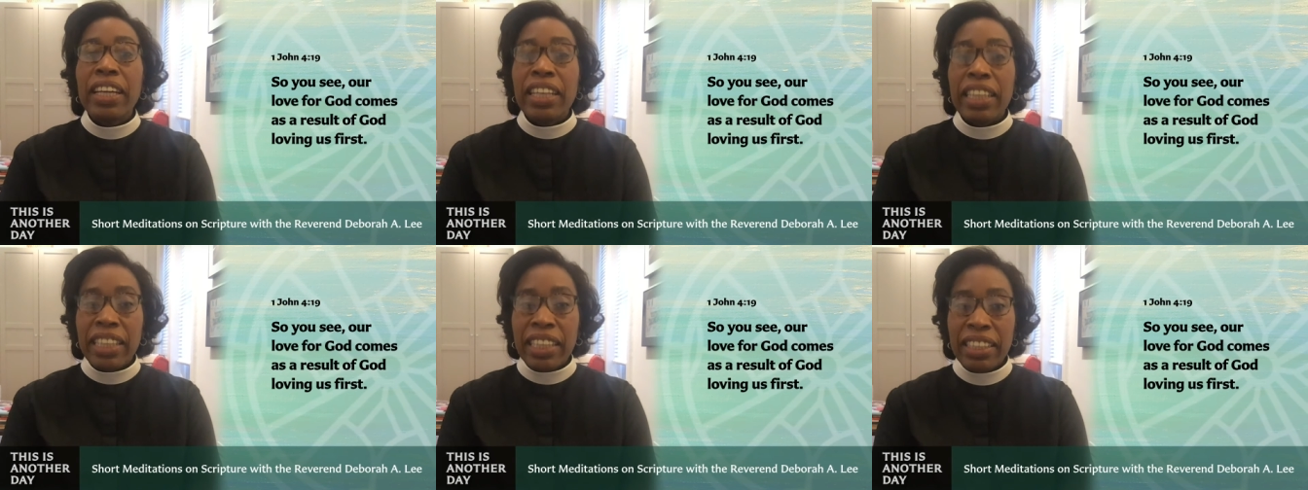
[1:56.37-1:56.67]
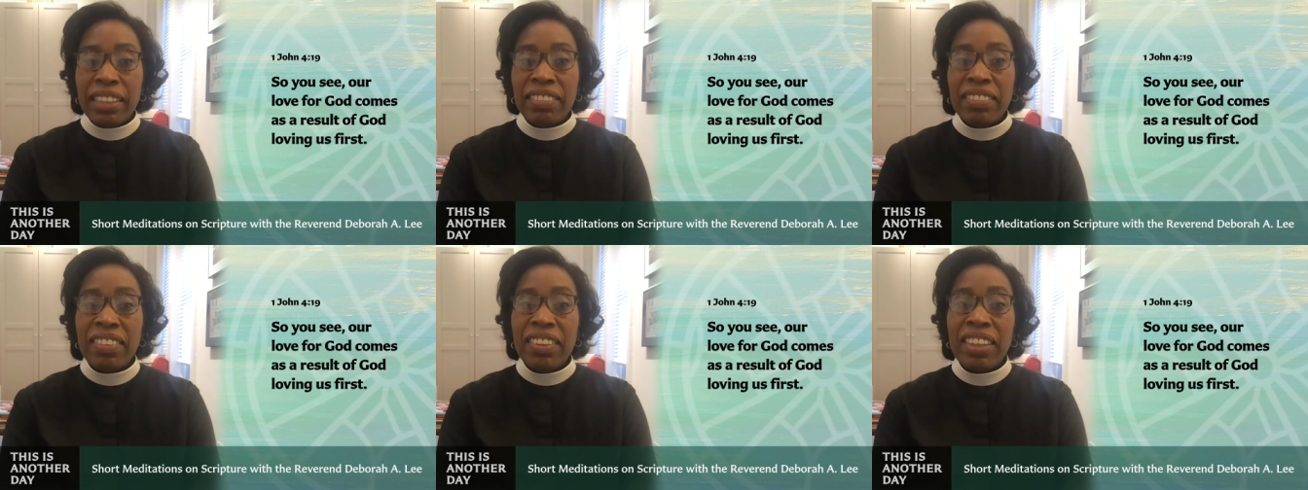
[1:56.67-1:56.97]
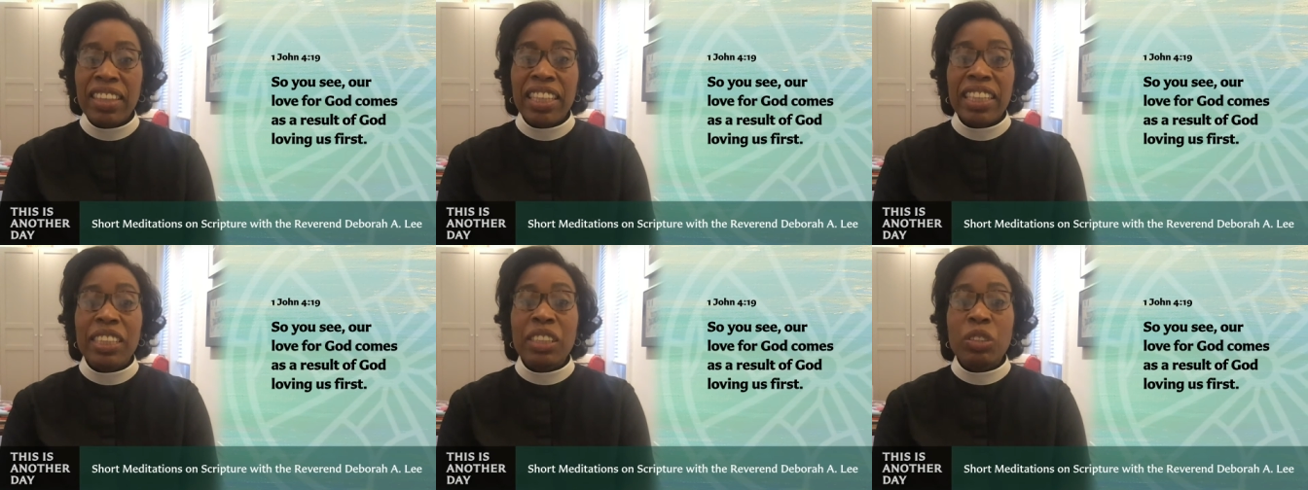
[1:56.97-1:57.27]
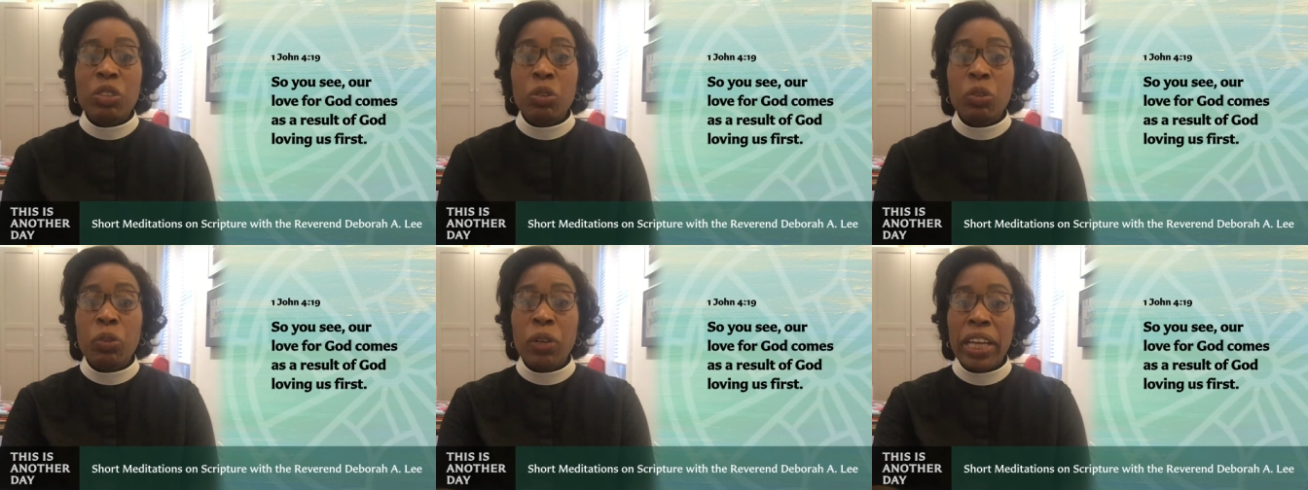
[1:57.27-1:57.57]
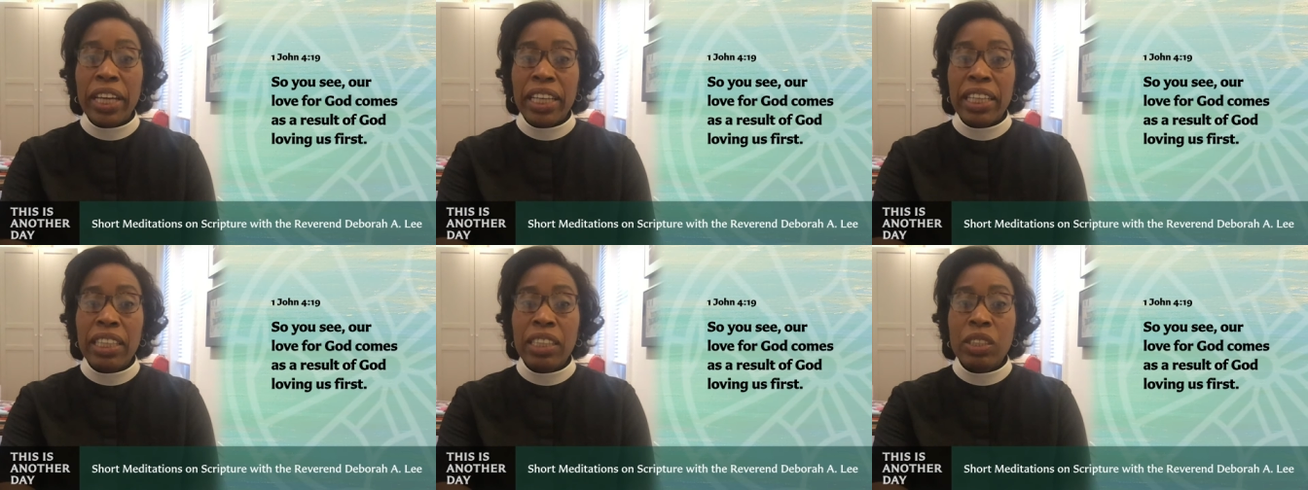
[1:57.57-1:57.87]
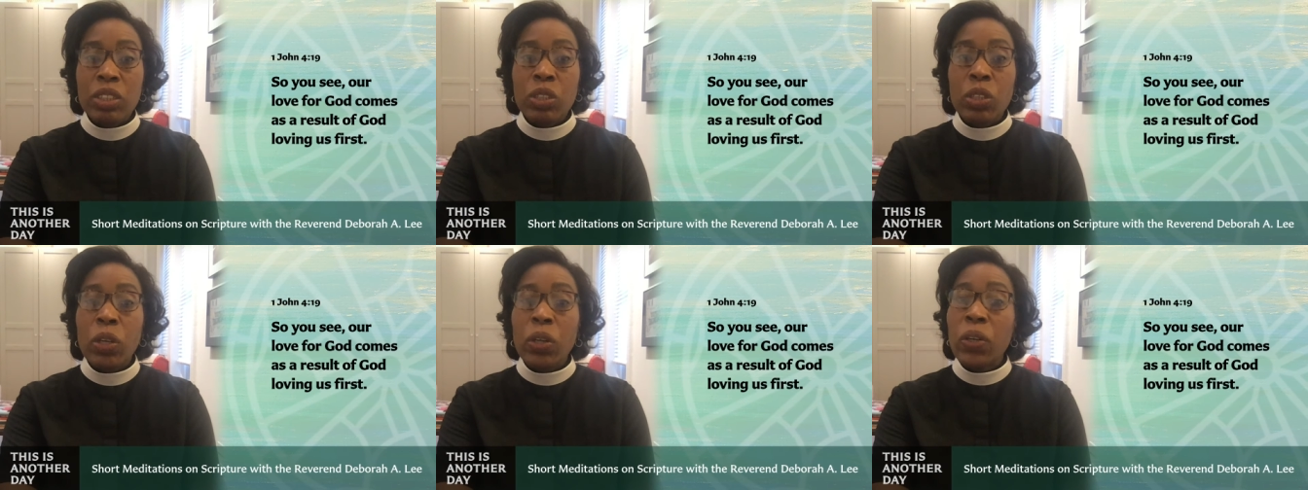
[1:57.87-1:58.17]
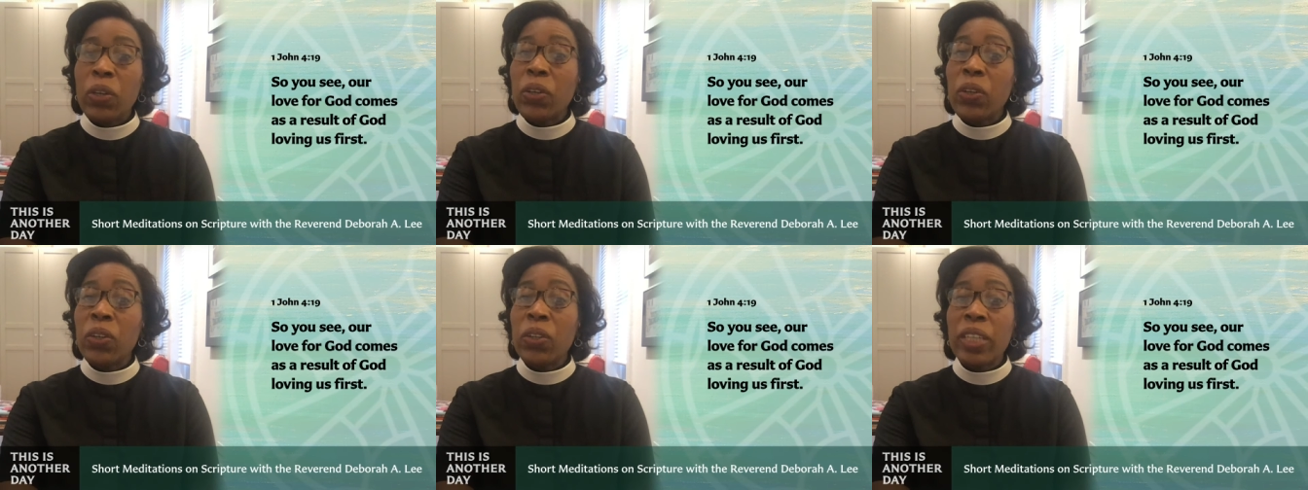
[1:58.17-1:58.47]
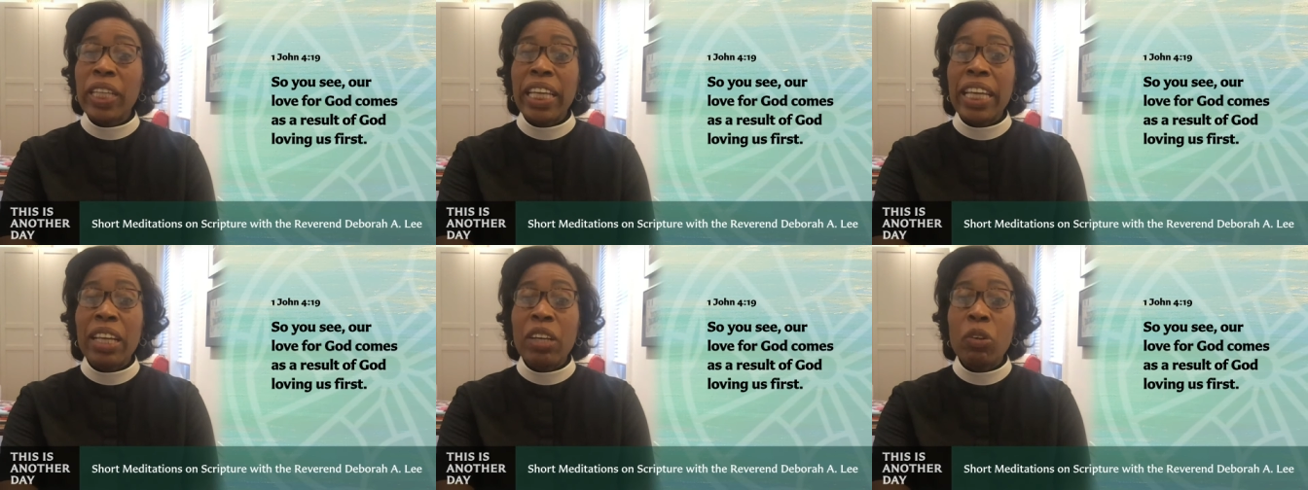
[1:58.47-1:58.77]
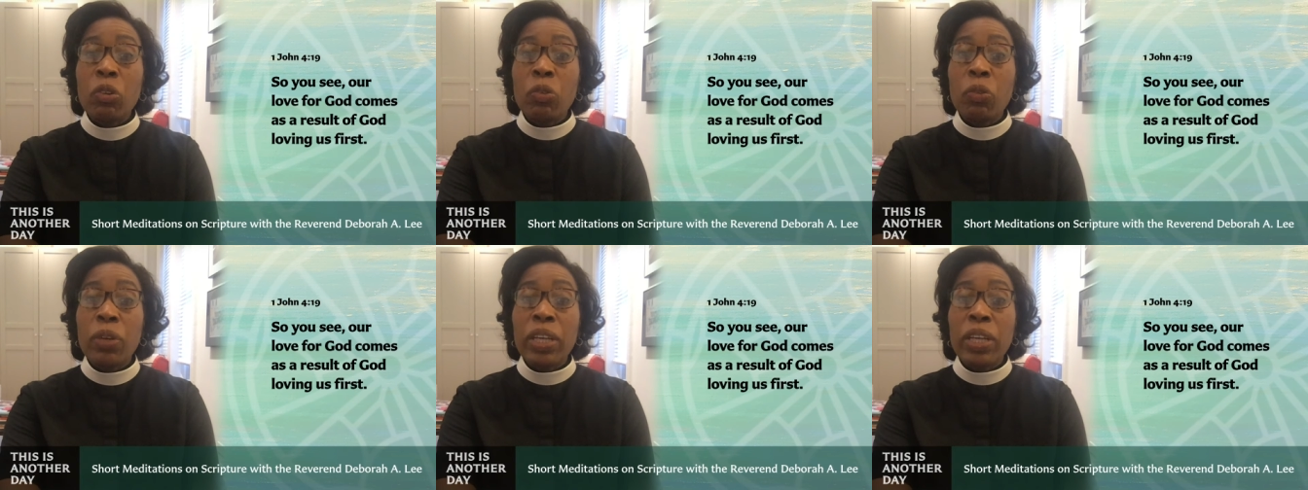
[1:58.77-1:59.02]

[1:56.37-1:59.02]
In this great turning,